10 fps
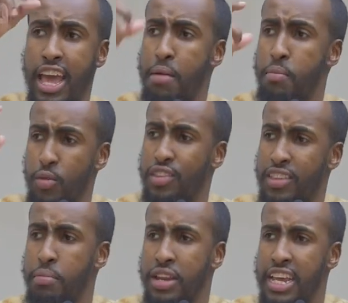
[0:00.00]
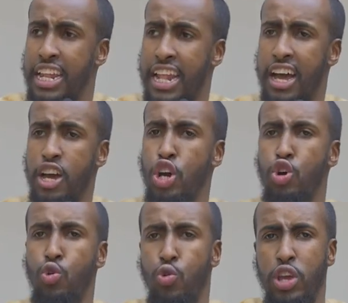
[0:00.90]
a Muslim leader
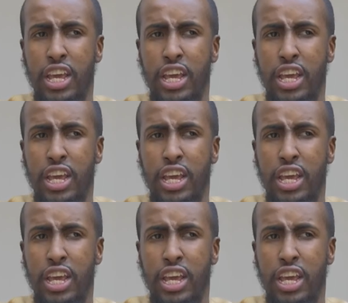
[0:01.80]
who